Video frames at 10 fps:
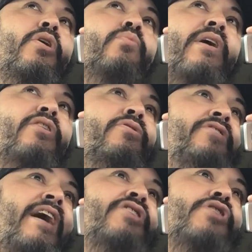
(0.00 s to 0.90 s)
regular
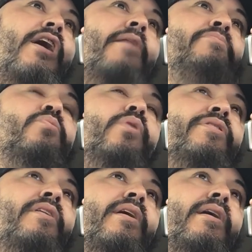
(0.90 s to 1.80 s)
day jobs
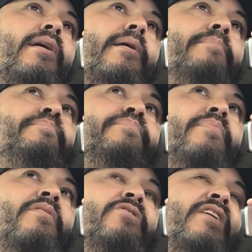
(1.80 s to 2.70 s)
with
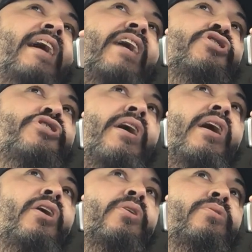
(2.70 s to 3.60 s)

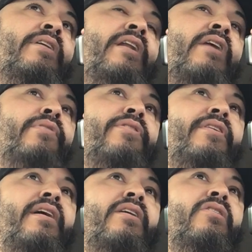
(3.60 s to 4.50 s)
DHL and
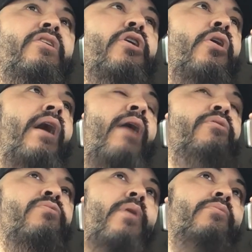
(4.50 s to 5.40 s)
everything. I
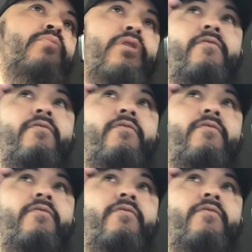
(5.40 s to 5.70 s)
was working